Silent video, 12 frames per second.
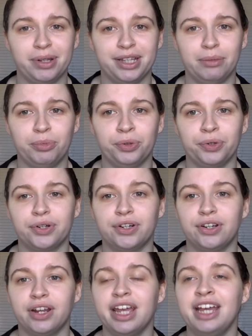in the book
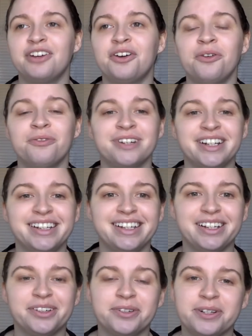it got really
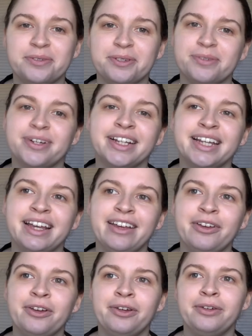good. It was really
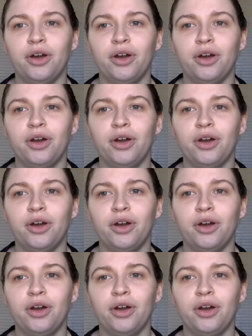cute.